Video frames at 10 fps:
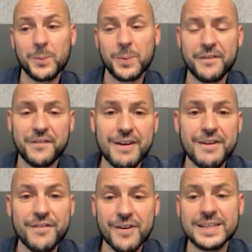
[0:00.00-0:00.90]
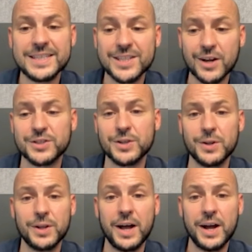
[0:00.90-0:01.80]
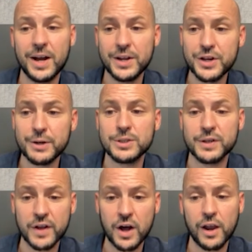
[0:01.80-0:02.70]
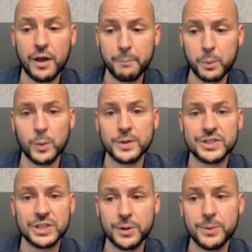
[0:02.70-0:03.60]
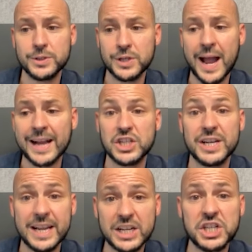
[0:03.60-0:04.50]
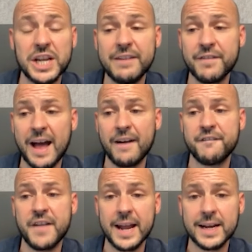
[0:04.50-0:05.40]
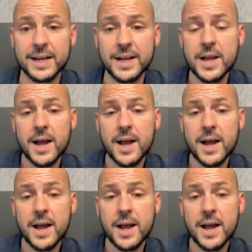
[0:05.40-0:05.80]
with a very, very subtle use of color and borders to actually achieve that effect.